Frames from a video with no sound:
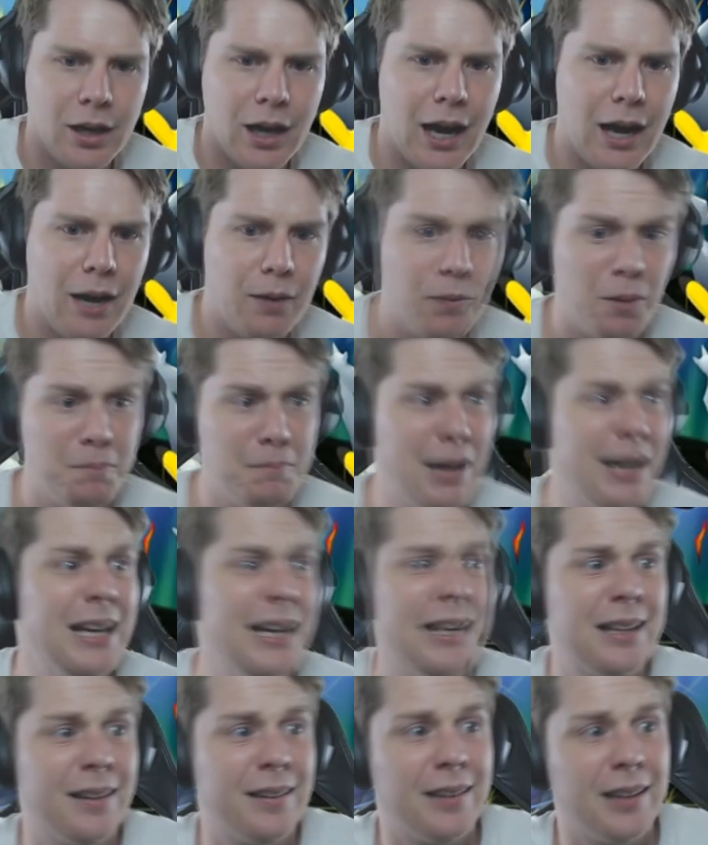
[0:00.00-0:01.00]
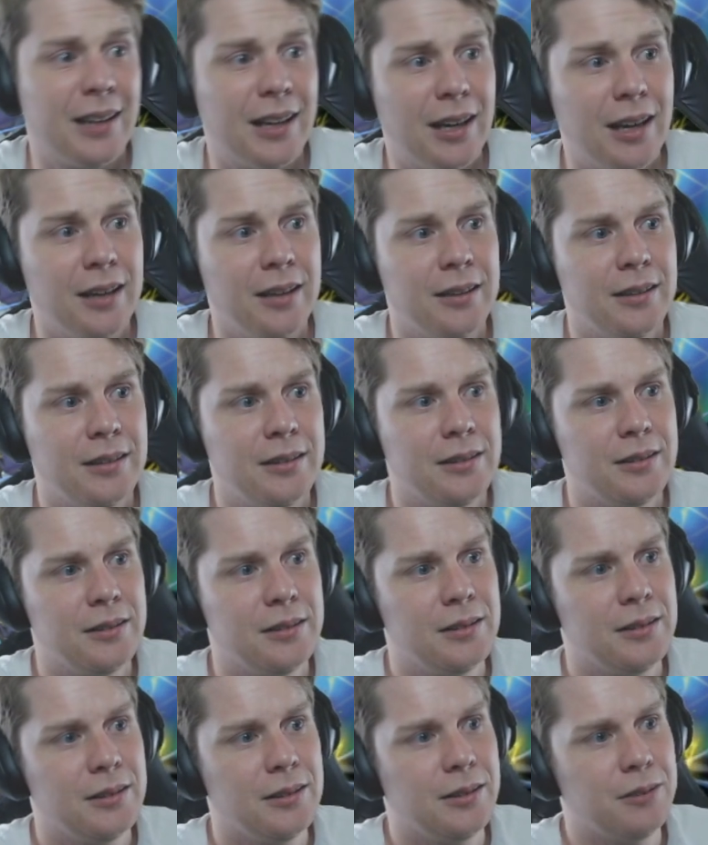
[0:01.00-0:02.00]
what many consider
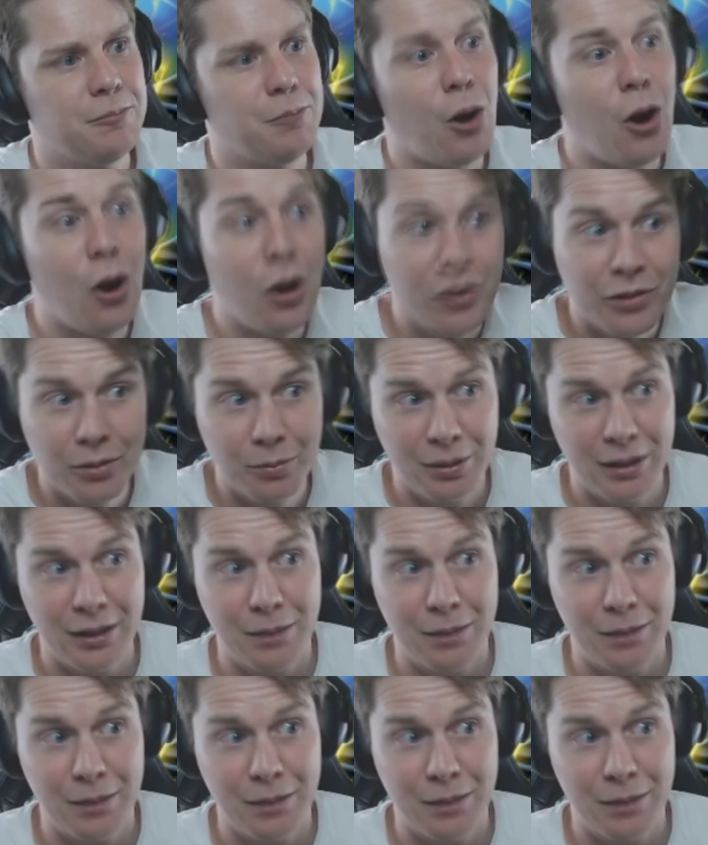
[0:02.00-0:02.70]
possibly